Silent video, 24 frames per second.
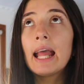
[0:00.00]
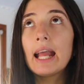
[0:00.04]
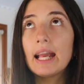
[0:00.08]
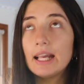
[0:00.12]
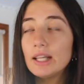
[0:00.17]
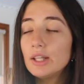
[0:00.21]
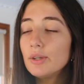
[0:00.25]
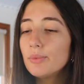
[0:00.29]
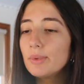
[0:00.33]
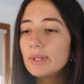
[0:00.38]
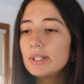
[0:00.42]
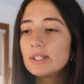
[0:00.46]

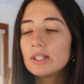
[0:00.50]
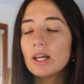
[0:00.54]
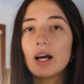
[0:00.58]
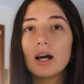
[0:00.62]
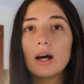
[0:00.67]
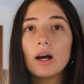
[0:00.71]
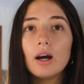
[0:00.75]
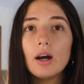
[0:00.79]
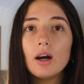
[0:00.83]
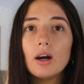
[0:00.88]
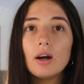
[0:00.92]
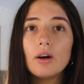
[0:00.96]
In the winter,
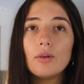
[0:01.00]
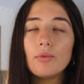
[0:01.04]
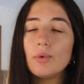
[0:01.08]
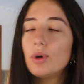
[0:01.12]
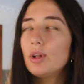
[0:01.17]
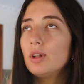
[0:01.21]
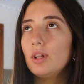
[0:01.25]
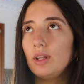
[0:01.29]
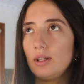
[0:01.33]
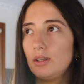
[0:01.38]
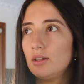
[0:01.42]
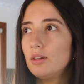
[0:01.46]

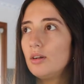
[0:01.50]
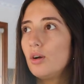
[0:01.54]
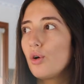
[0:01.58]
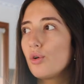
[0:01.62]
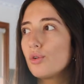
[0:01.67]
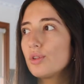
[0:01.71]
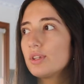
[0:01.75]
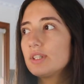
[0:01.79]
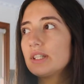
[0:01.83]
well, all